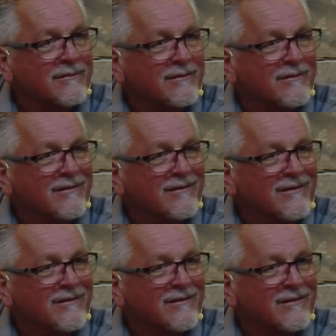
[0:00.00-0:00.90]

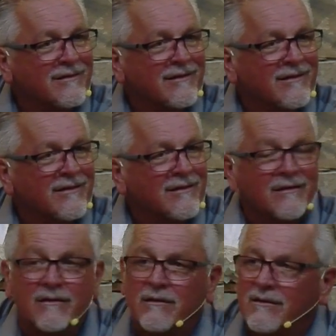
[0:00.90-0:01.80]

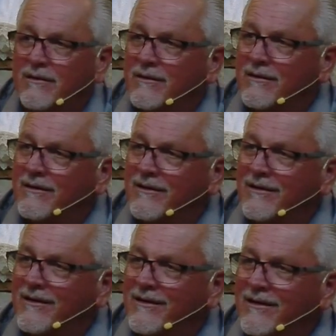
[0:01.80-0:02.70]

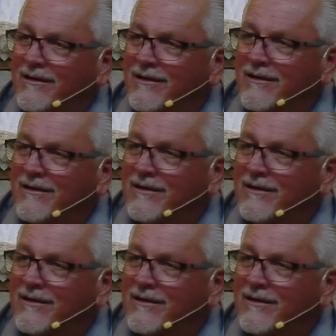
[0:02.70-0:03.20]
(no one is talking)